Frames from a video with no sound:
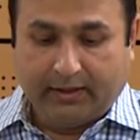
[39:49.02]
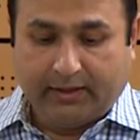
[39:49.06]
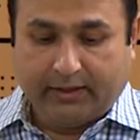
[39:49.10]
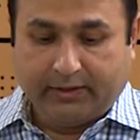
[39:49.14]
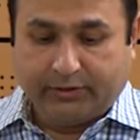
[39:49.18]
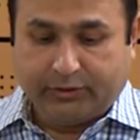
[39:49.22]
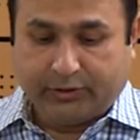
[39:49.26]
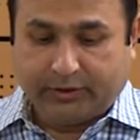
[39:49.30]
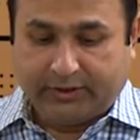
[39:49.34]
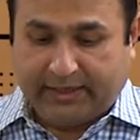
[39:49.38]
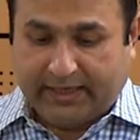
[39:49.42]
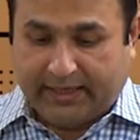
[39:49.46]

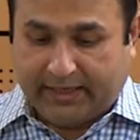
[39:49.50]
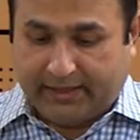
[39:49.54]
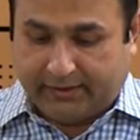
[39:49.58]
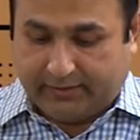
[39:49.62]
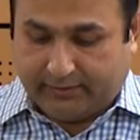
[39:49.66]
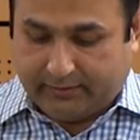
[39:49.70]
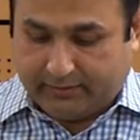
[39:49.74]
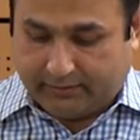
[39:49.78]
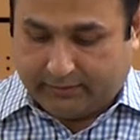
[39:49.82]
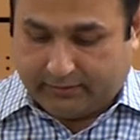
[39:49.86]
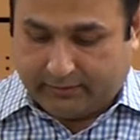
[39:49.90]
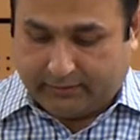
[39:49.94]
So
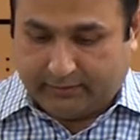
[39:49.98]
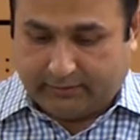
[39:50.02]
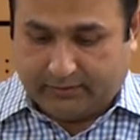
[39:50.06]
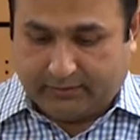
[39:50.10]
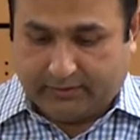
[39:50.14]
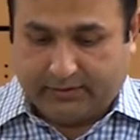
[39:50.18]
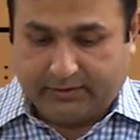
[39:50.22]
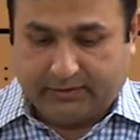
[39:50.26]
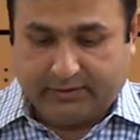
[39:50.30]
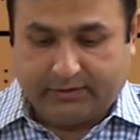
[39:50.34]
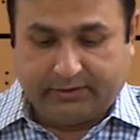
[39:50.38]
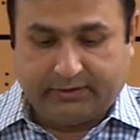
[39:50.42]
then
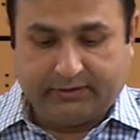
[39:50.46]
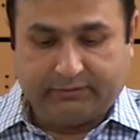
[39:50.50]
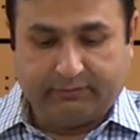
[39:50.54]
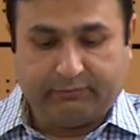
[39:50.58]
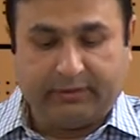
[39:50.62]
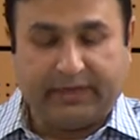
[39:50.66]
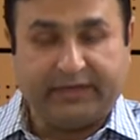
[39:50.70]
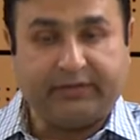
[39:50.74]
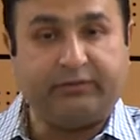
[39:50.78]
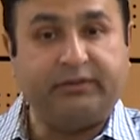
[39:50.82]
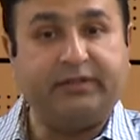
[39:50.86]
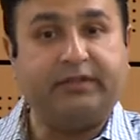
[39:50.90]

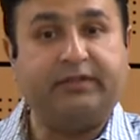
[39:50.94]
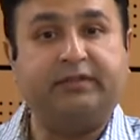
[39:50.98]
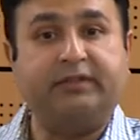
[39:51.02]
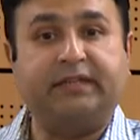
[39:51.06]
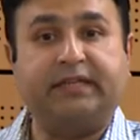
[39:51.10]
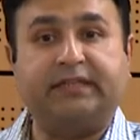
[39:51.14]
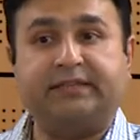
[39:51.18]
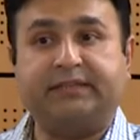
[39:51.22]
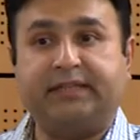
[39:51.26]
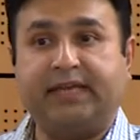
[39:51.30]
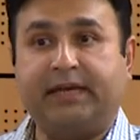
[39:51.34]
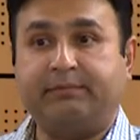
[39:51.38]
what
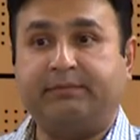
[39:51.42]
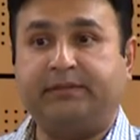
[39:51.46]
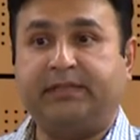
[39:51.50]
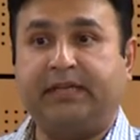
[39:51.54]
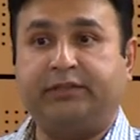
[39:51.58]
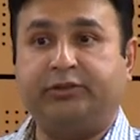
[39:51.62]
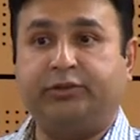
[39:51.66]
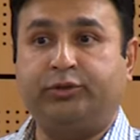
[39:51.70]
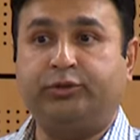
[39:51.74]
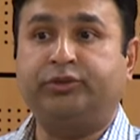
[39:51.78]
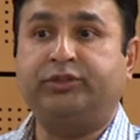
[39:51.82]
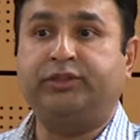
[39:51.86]
the stem
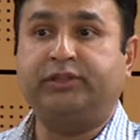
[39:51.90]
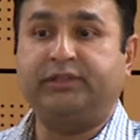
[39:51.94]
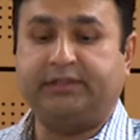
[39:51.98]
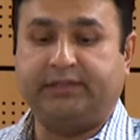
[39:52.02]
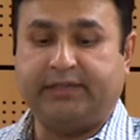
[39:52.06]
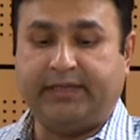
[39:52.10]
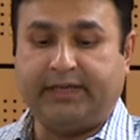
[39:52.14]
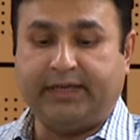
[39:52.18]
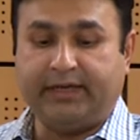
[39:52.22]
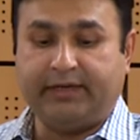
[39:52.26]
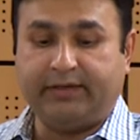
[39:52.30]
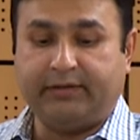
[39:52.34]
cell juices
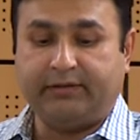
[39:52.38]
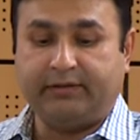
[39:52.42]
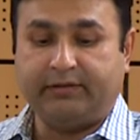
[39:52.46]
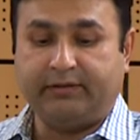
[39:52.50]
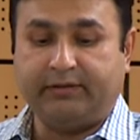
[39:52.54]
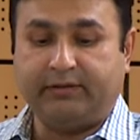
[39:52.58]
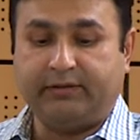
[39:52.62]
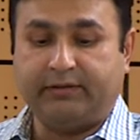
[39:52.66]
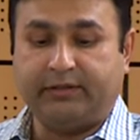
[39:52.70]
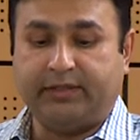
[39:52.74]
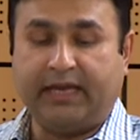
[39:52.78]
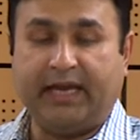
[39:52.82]
did,
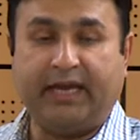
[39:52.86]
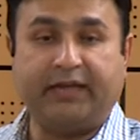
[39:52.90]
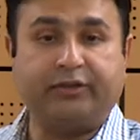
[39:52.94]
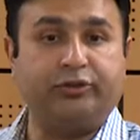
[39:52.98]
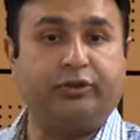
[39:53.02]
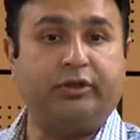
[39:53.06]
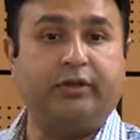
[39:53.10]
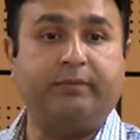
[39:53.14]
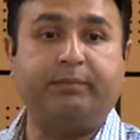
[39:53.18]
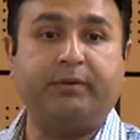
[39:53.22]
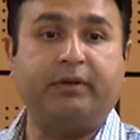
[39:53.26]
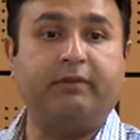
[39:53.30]
they
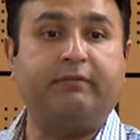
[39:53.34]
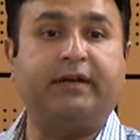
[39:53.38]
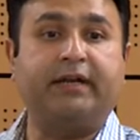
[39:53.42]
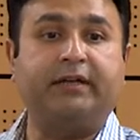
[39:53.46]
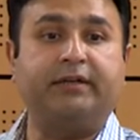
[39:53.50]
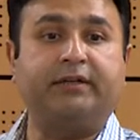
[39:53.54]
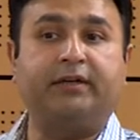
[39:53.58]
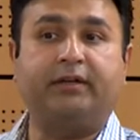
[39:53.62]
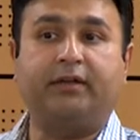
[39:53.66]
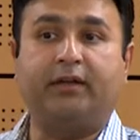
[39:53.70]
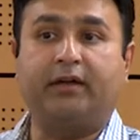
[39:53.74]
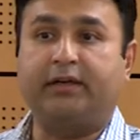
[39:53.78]
actually
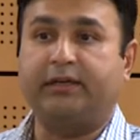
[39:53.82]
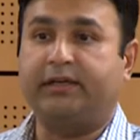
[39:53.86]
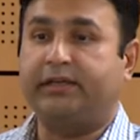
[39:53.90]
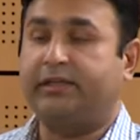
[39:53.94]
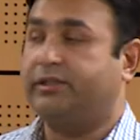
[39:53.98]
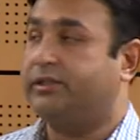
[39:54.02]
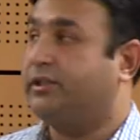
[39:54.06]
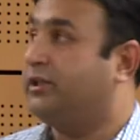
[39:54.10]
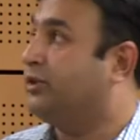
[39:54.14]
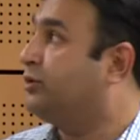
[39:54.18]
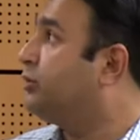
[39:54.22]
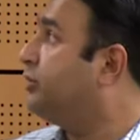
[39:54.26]
prevented lung
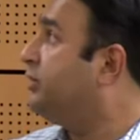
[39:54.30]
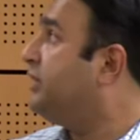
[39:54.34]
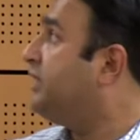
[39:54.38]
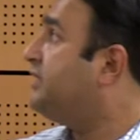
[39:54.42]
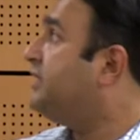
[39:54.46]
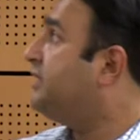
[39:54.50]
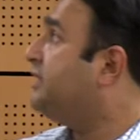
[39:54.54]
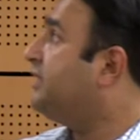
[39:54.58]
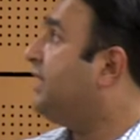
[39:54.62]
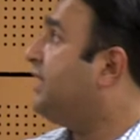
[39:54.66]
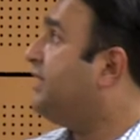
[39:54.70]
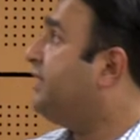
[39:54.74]
injury. So
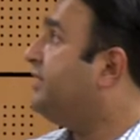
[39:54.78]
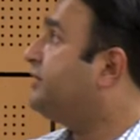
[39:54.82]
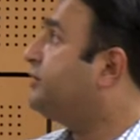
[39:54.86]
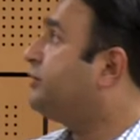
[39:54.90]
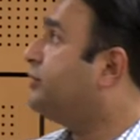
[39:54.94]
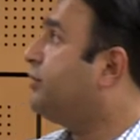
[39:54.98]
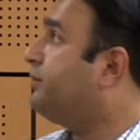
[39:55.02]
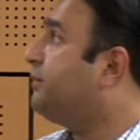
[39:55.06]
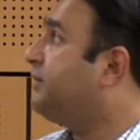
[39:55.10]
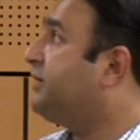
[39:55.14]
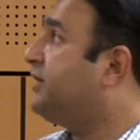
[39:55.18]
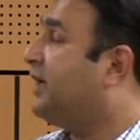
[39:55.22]
this is a
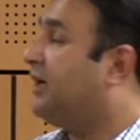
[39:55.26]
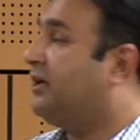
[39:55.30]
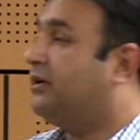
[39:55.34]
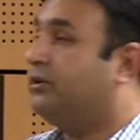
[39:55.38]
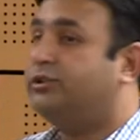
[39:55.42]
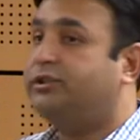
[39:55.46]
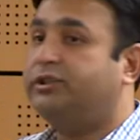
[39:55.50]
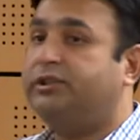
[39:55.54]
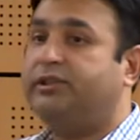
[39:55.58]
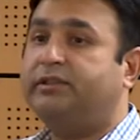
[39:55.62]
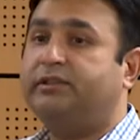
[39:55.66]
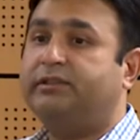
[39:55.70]

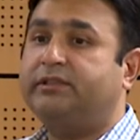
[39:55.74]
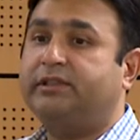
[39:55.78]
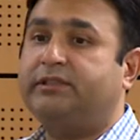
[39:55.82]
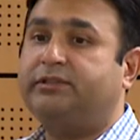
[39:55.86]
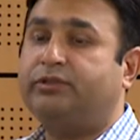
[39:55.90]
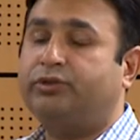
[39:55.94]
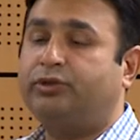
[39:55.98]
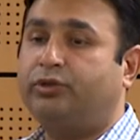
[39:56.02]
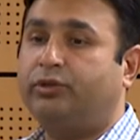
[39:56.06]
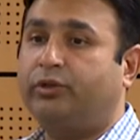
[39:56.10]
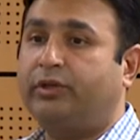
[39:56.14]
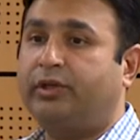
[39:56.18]
histopathology,
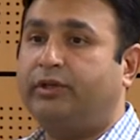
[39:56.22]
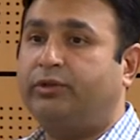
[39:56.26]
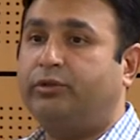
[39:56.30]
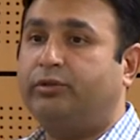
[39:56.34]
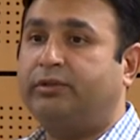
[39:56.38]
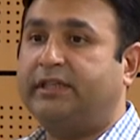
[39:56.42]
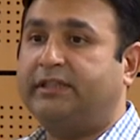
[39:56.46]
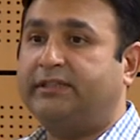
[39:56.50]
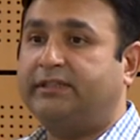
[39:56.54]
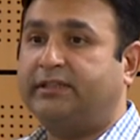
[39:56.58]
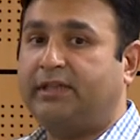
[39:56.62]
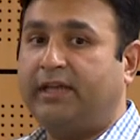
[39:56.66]
just showing
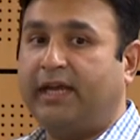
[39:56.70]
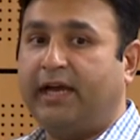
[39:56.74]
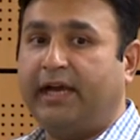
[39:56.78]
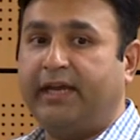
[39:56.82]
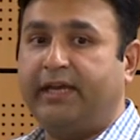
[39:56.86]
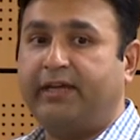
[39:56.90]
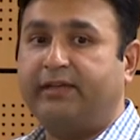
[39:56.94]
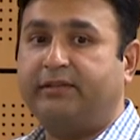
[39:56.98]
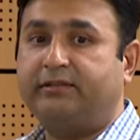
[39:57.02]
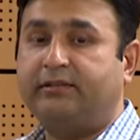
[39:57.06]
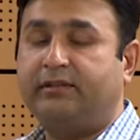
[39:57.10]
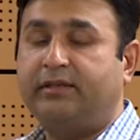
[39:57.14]
you the
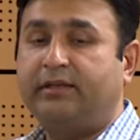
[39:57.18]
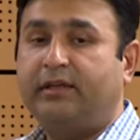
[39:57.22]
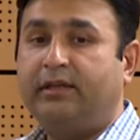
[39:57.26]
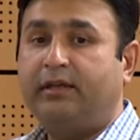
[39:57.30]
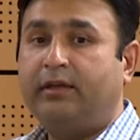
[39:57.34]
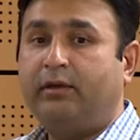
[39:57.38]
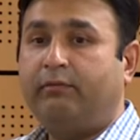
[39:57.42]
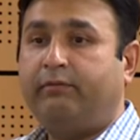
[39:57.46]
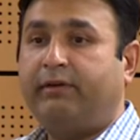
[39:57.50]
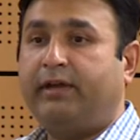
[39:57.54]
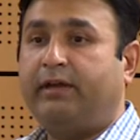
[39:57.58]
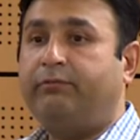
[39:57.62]
slides.
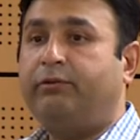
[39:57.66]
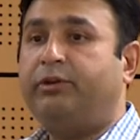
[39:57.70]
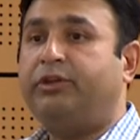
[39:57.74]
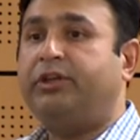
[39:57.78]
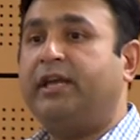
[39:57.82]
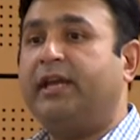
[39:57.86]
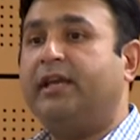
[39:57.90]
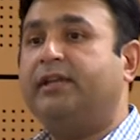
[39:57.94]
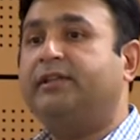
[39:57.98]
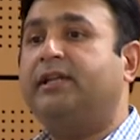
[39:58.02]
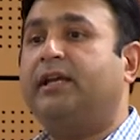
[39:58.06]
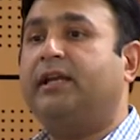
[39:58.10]
When we
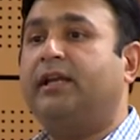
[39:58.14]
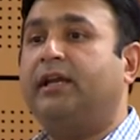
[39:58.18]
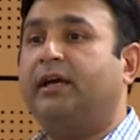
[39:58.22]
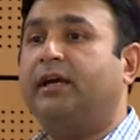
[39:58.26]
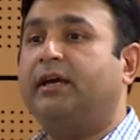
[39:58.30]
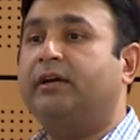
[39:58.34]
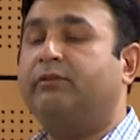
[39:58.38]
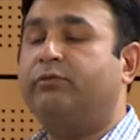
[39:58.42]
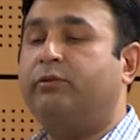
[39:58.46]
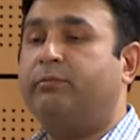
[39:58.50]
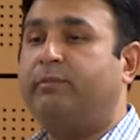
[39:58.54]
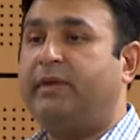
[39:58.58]
take the
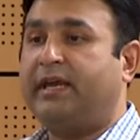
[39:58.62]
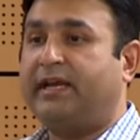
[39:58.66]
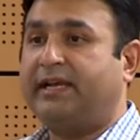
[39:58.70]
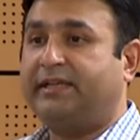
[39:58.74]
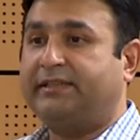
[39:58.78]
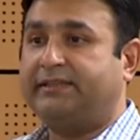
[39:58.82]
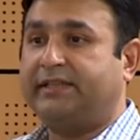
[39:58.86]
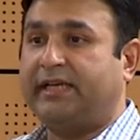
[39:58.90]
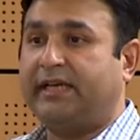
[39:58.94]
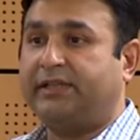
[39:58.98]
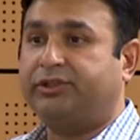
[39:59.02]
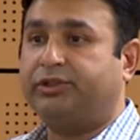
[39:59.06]
lung, we make
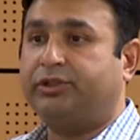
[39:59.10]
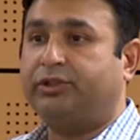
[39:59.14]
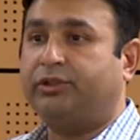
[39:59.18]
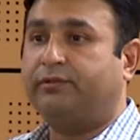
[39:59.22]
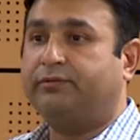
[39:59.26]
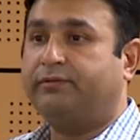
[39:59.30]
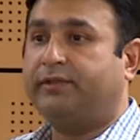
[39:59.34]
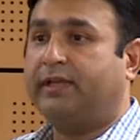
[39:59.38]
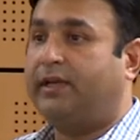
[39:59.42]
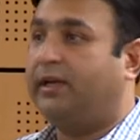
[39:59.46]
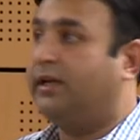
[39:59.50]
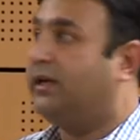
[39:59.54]
a section
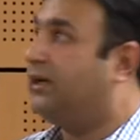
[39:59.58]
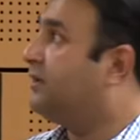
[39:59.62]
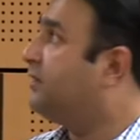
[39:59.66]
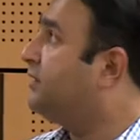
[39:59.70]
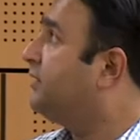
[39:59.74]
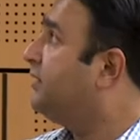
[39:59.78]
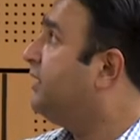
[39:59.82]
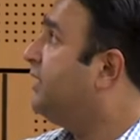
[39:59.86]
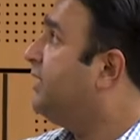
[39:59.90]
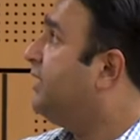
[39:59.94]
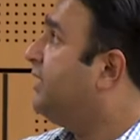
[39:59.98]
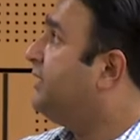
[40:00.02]
of the
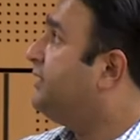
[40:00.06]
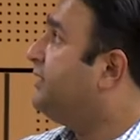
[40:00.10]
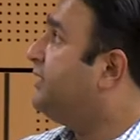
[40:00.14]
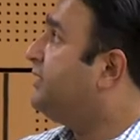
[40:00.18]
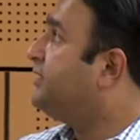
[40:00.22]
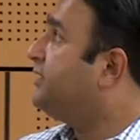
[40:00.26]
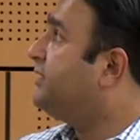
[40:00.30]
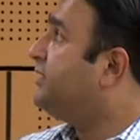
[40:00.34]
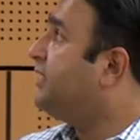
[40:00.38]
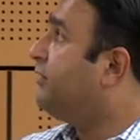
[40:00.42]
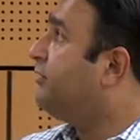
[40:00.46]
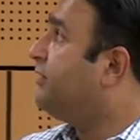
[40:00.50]
lung.
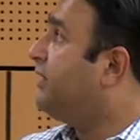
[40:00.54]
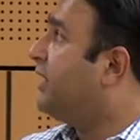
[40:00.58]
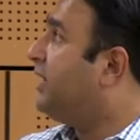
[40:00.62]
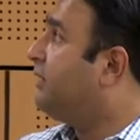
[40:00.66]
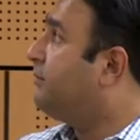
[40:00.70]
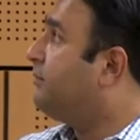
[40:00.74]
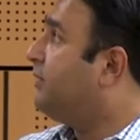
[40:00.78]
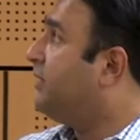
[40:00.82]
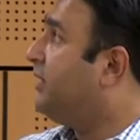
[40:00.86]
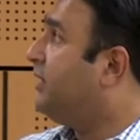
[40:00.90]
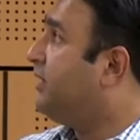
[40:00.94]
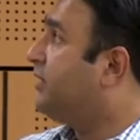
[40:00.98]
This is how
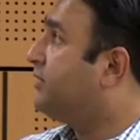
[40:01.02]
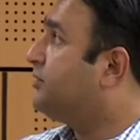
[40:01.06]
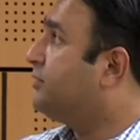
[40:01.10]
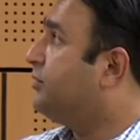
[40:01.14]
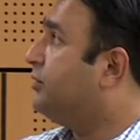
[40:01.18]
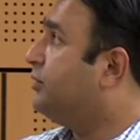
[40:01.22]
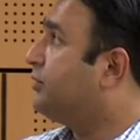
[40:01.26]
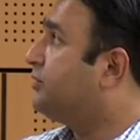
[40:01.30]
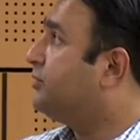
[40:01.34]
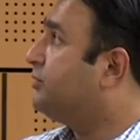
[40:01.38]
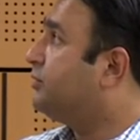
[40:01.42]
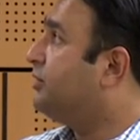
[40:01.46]
normal lungs
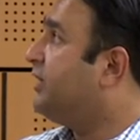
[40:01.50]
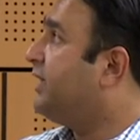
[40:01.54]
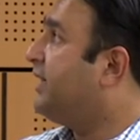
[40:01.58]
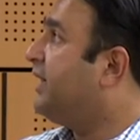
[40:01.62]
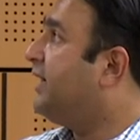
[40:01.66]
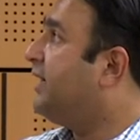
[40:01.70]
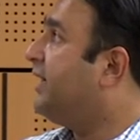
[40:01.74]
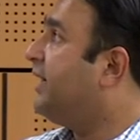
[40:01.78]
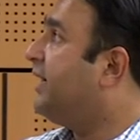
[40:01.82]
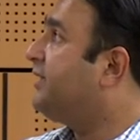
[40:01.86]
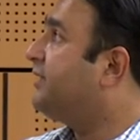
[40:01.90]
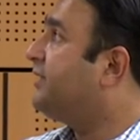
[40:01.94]
look. So there
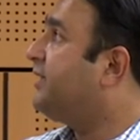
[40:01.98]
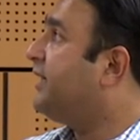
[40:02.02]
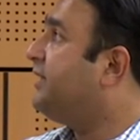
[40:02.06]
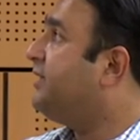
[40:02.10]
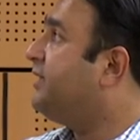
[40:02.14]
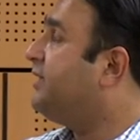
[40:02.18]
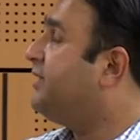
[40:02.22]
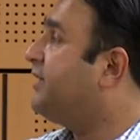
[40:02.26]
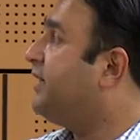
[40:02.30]
are like tiny,